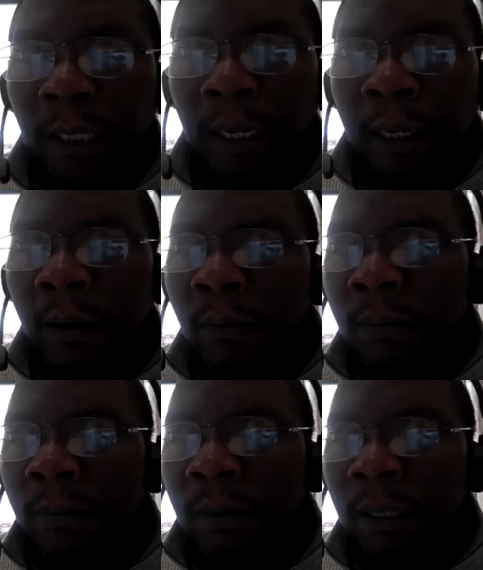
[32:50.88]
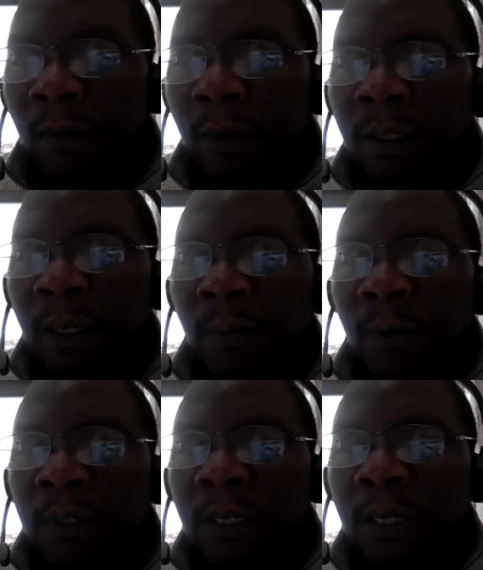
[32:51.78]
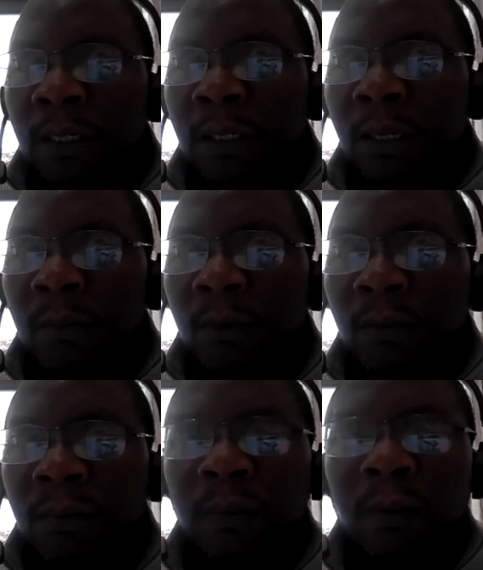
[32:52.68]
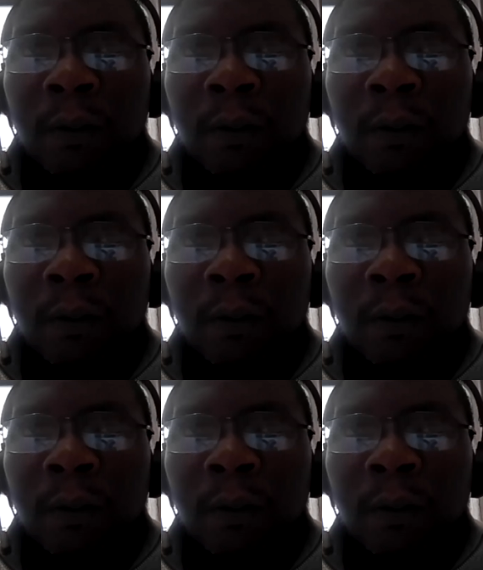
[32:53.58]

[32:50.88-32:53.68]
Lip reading: I think what the report says in terms of